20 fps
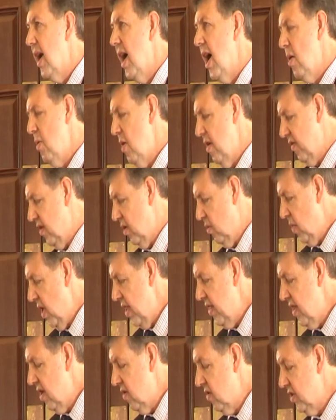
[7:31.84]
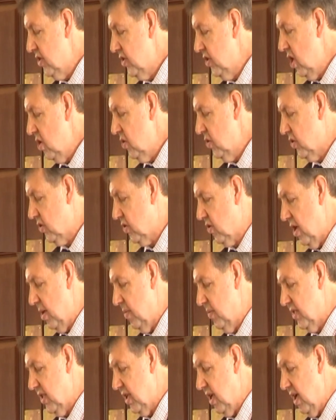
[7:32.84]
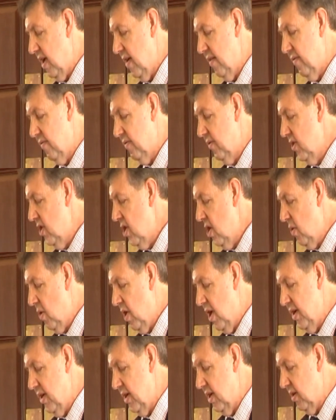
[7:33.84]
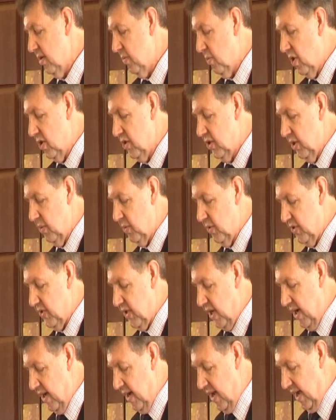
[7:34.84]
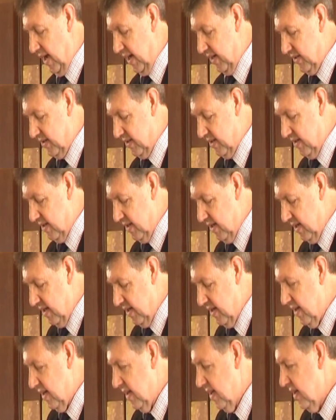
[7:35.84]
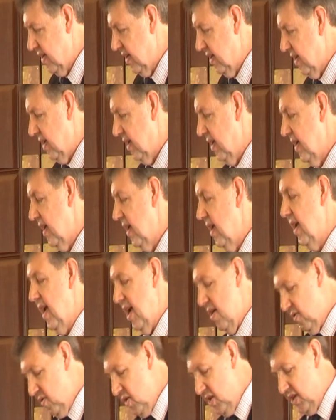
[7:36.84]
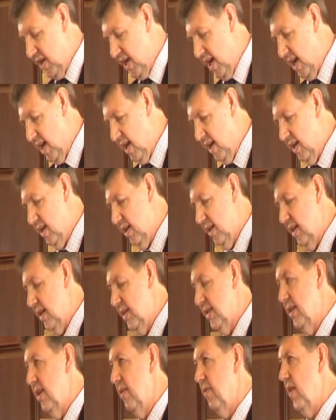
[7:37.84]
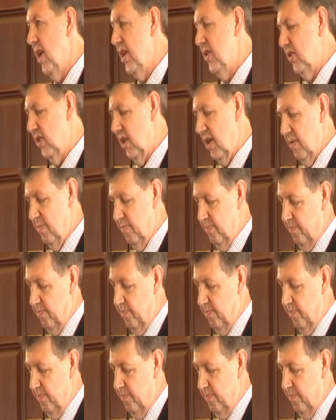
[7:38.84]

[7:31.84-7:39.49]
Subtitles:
However, when there is no script, I have no idea what she will say next. Every day is an adventure.